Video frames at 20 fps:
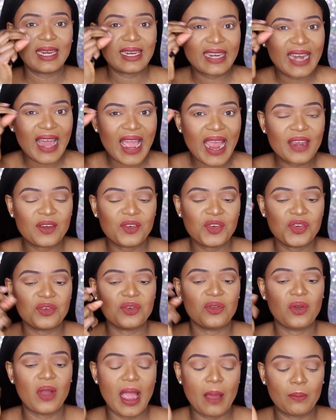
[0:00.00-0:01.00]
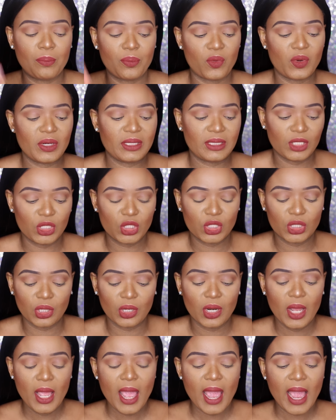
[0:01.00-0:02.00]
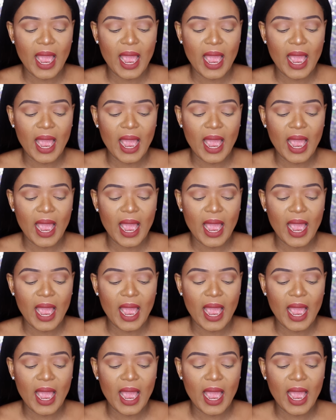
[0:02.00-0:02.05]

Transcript: line you know and precision